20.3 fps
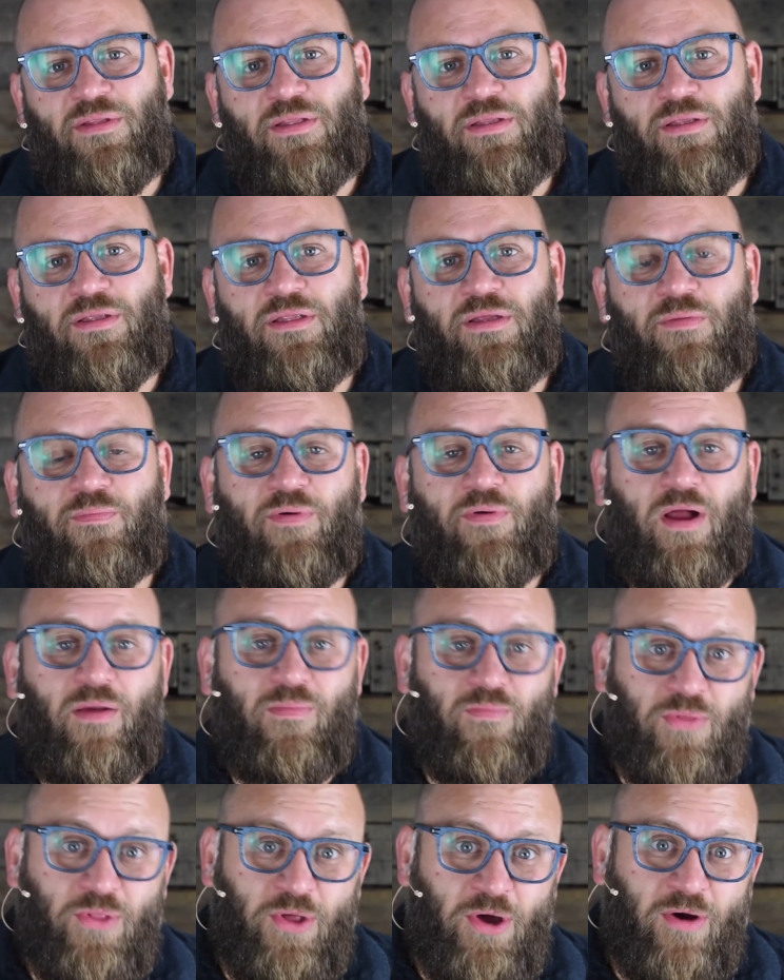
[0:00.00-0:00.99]
The
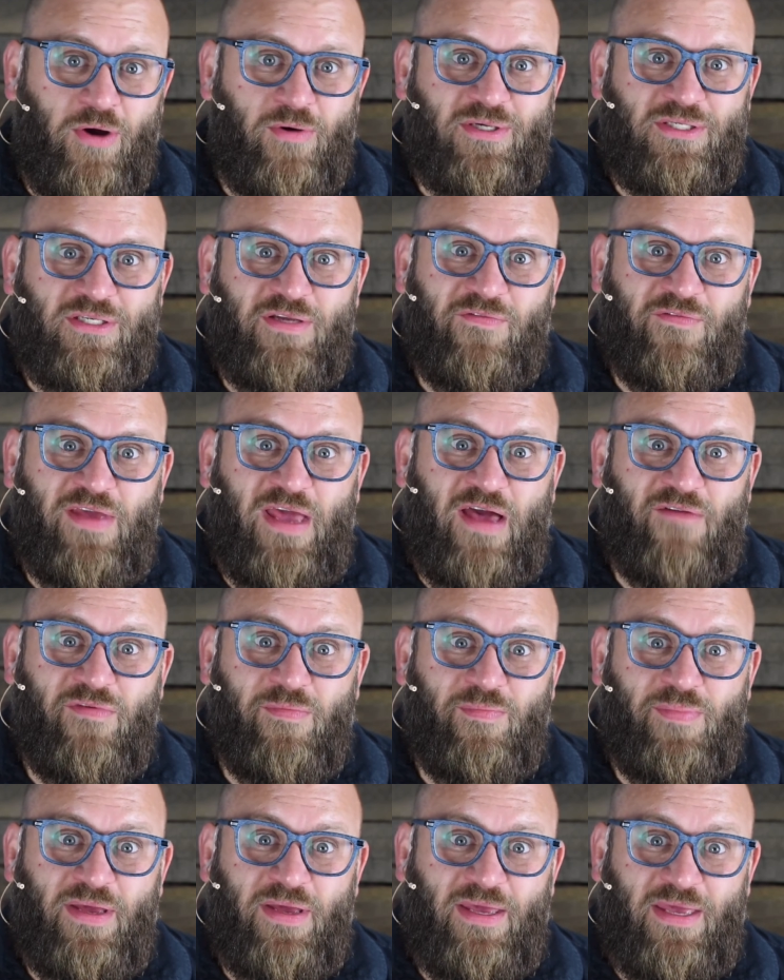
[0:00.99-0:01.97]
problem, though, is if you have a
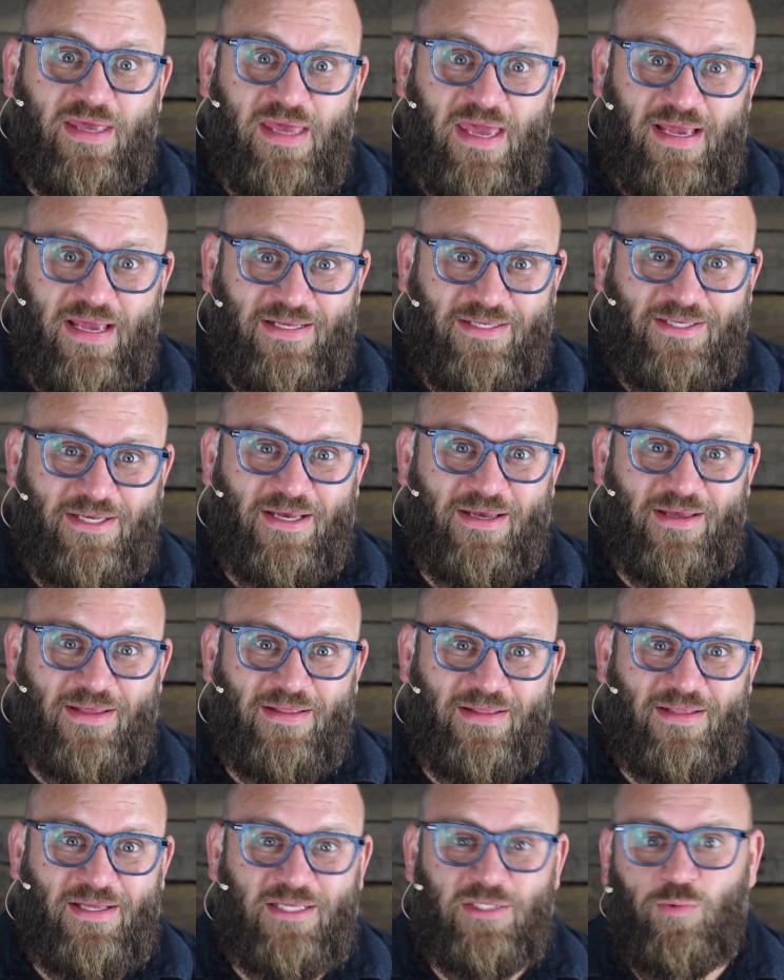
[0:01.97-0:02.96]
big gate
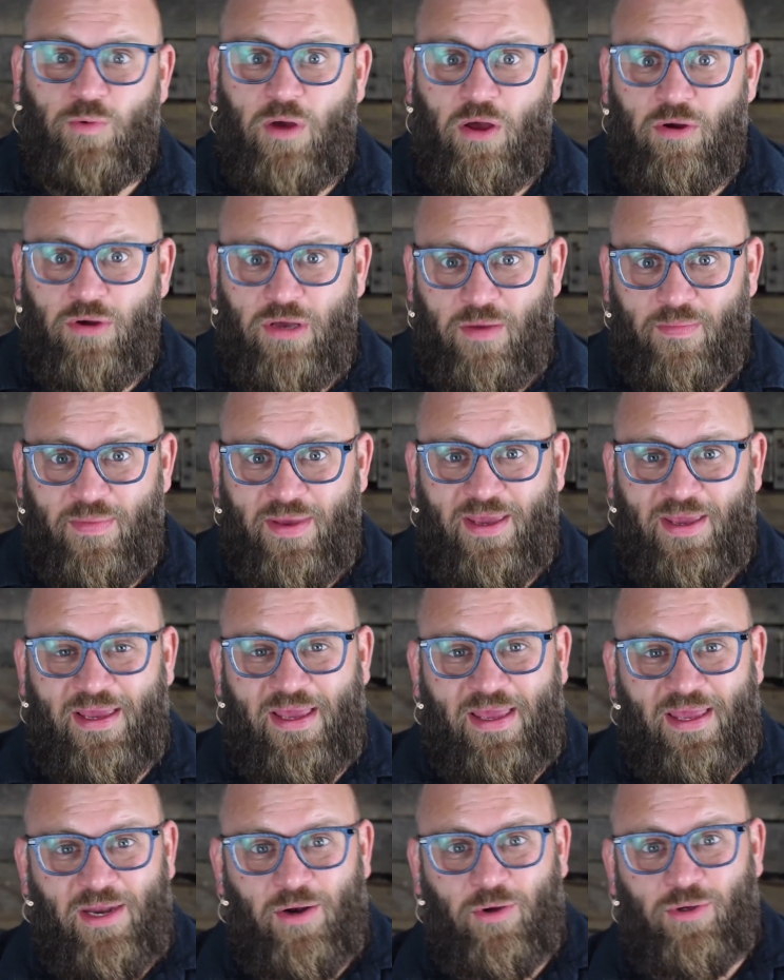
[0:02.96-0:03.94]
that's welcoming,
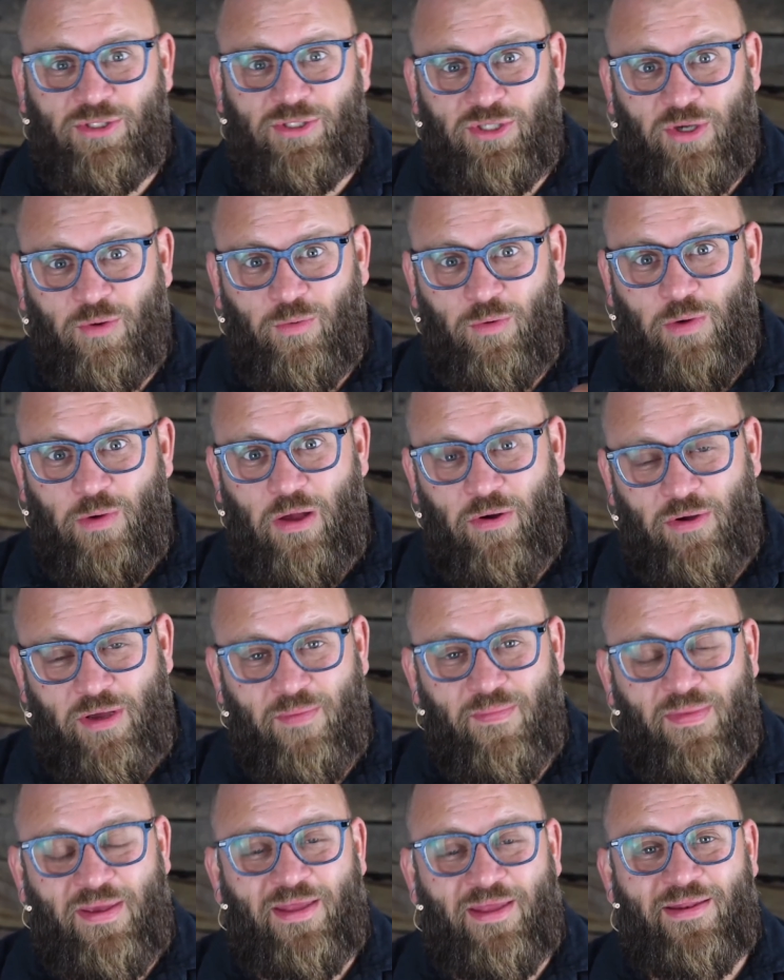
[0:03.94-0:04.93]
it also will
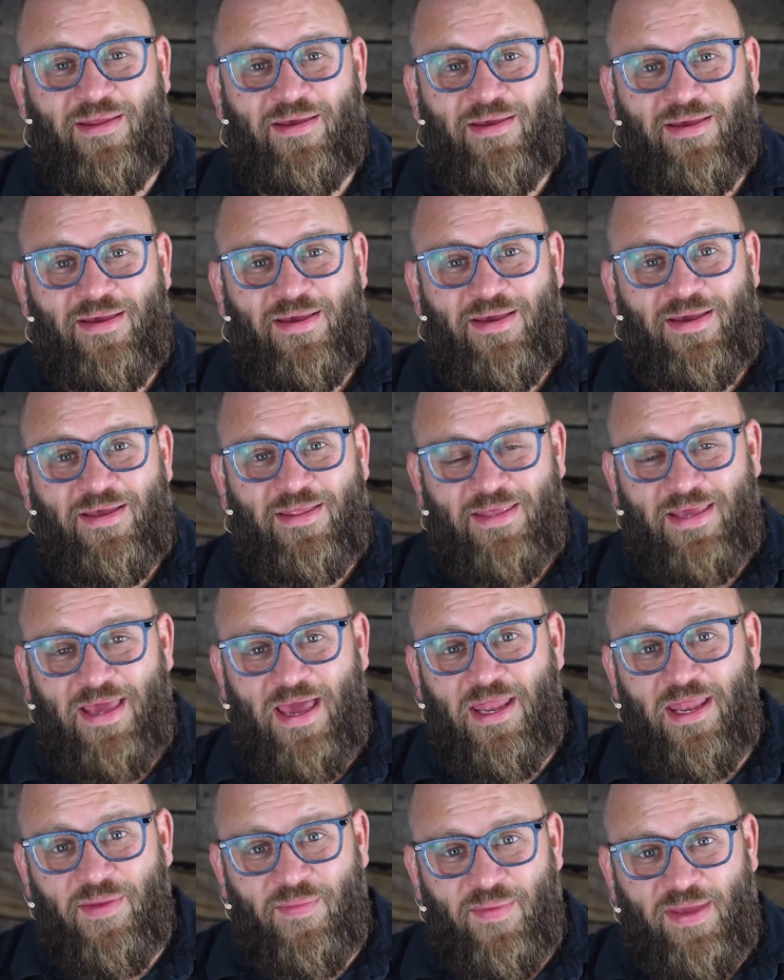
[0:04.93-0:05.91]
welcome in the
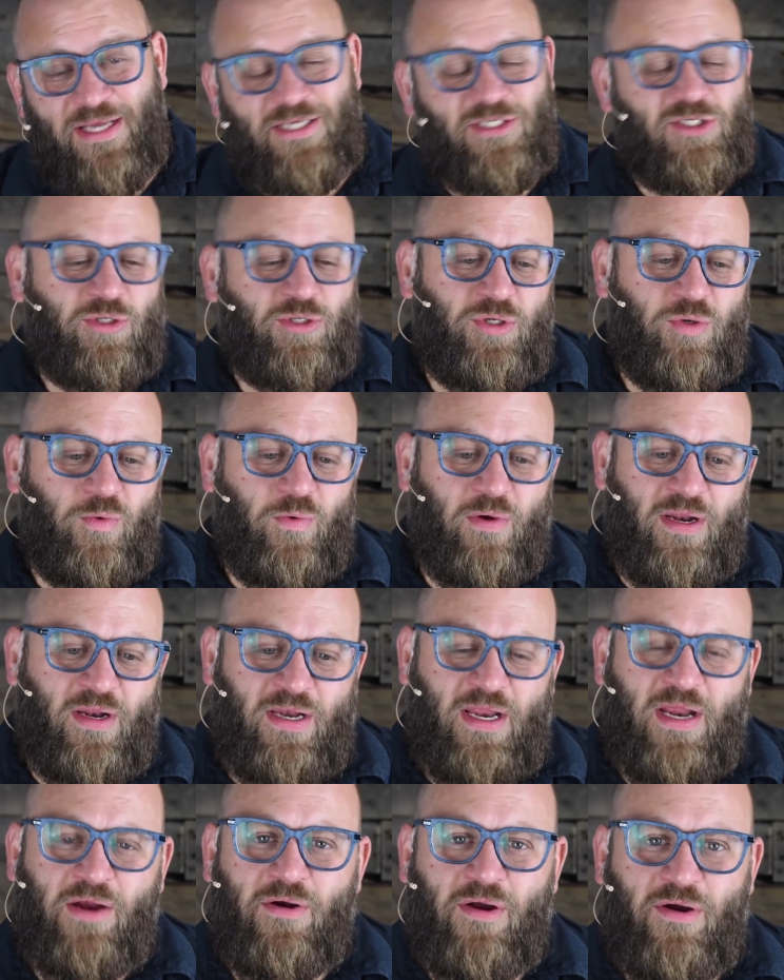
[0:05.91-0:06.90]
enemy. So you want a
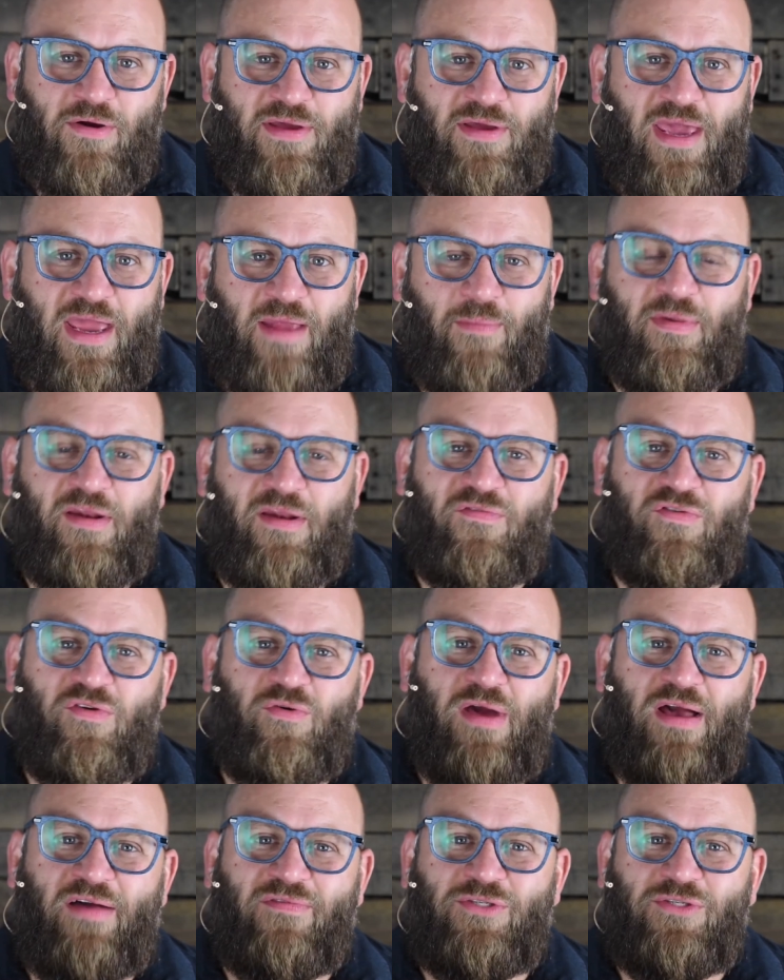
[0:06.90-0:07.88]
narrow gate, but if
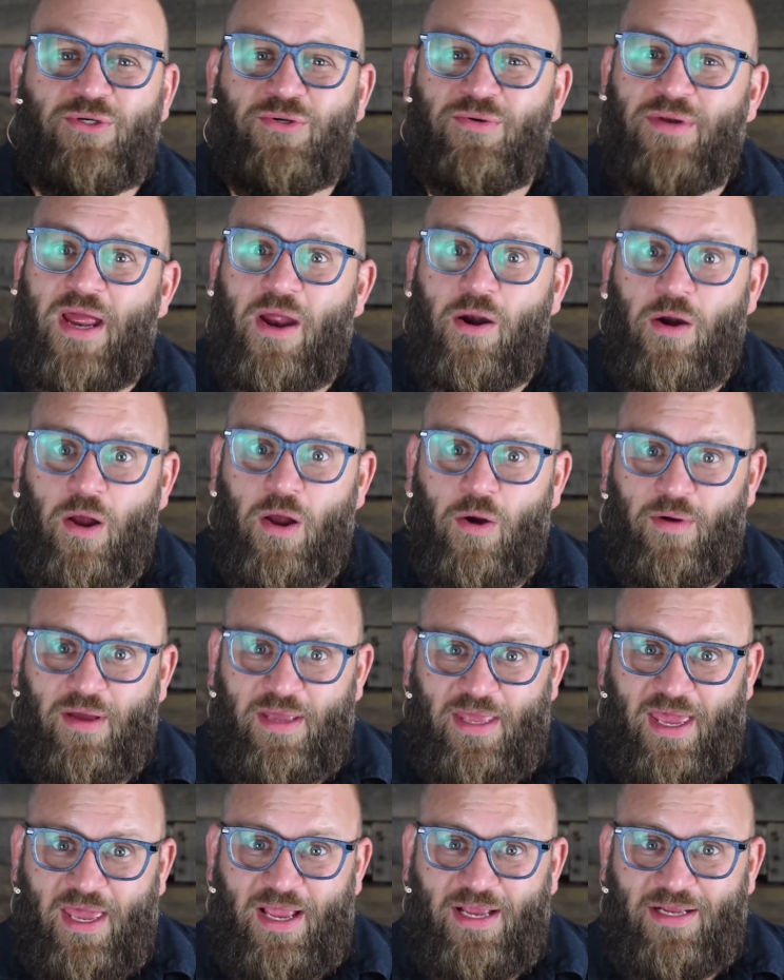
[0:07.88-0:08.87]
you have too narrow a
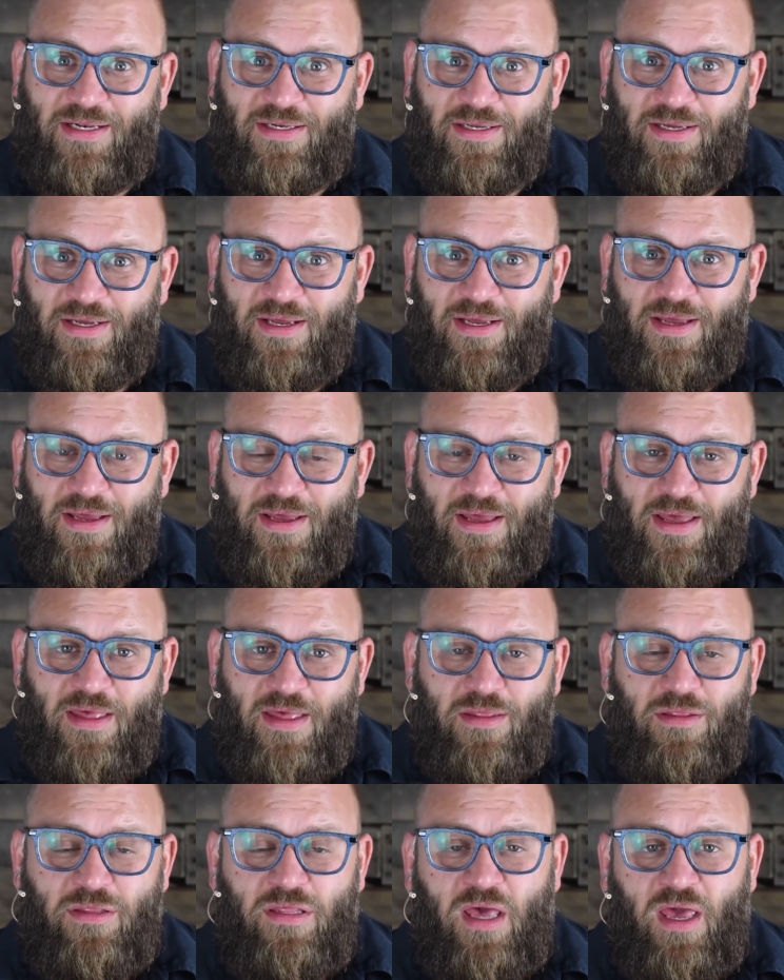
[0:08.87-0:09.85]
gate,
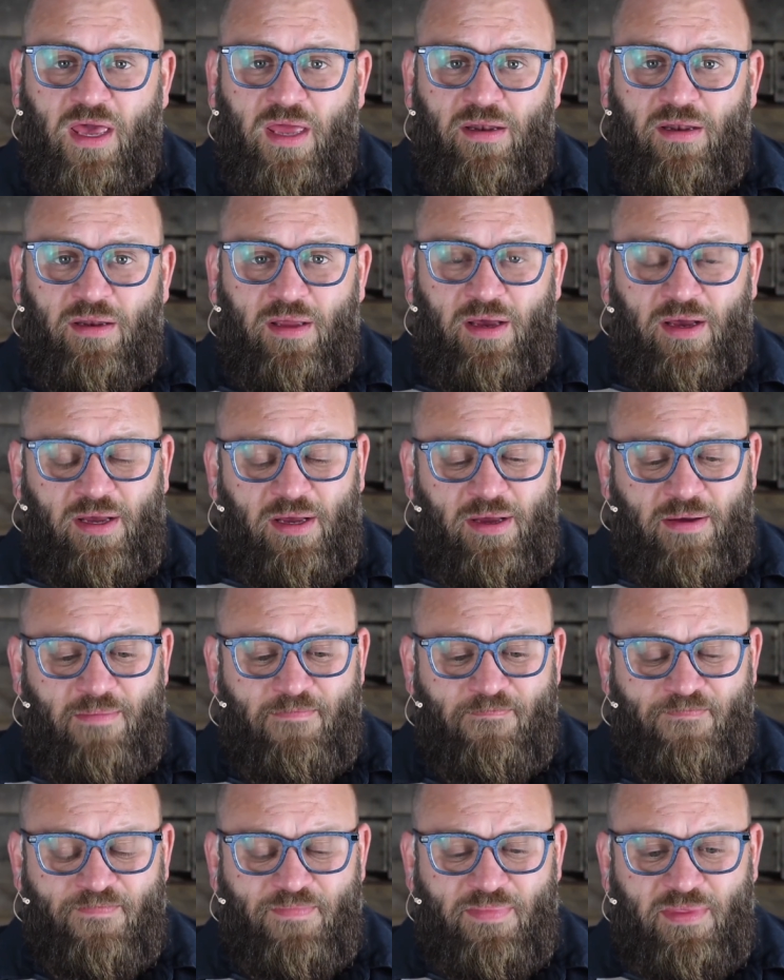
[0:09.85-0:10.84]
then
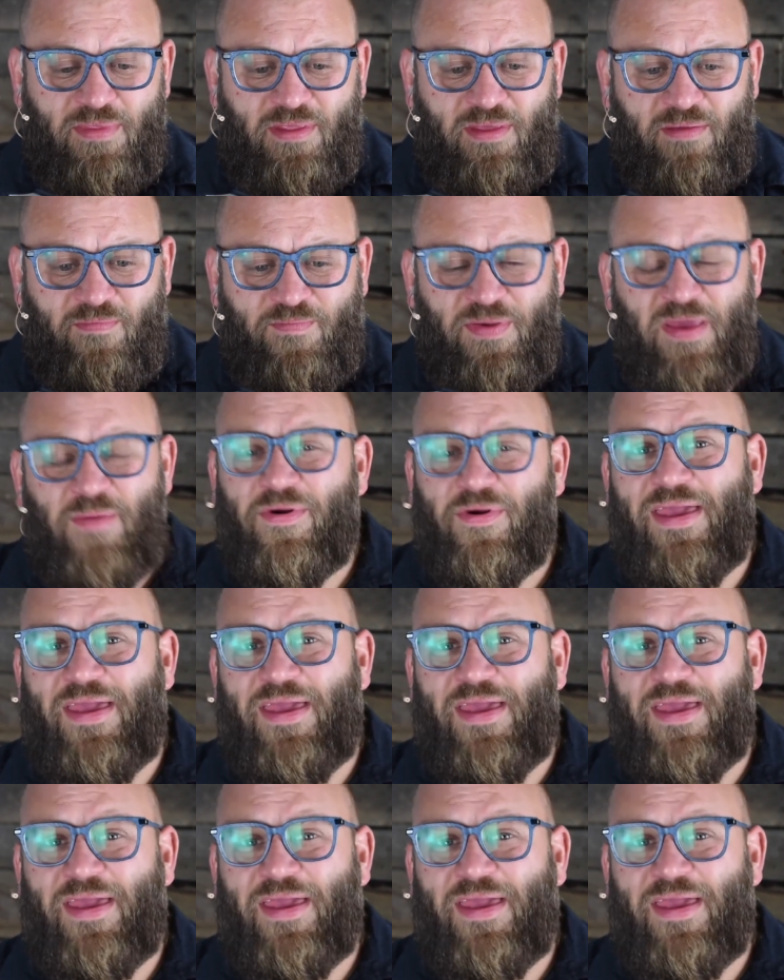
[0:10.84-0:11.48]
people